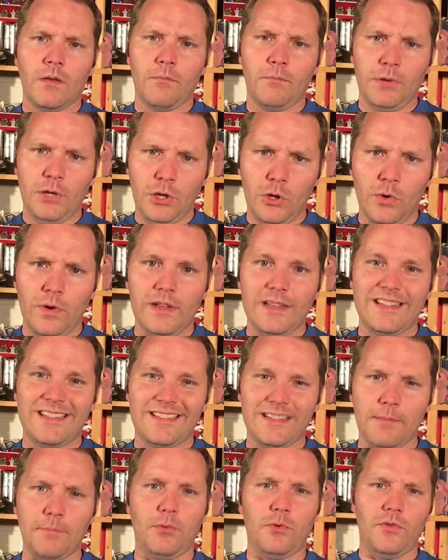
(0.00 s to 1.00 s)
pure and
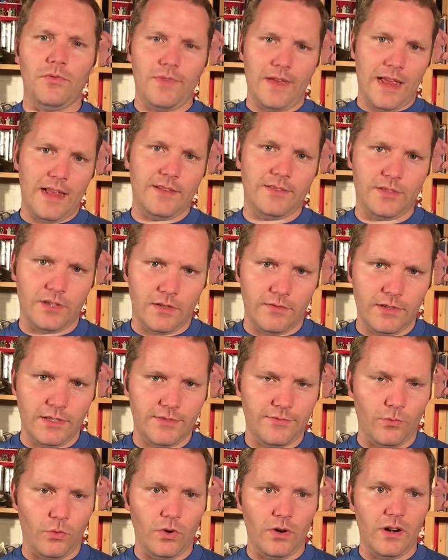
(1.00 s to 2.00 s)
simple fan
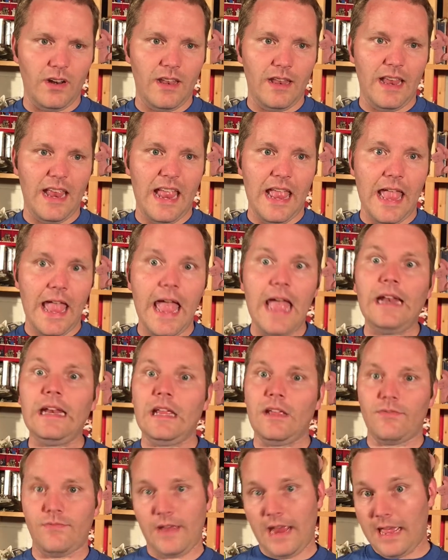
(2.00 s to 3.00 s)
service for
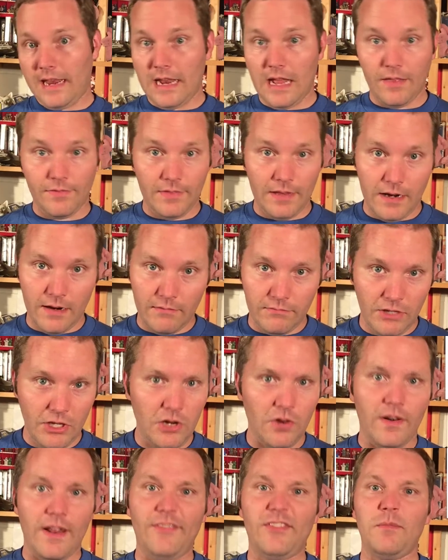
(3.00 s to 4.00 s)
any fan out there. You
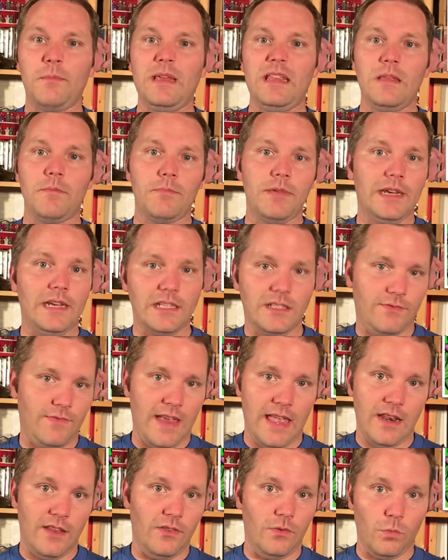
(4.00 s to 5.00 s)
don't have to be the biggest
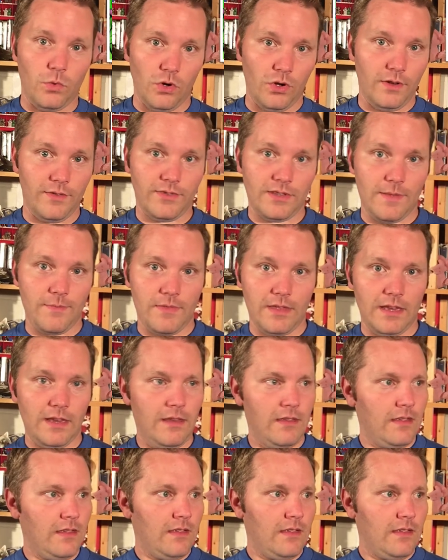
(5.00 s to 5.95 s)
fan in the world of something,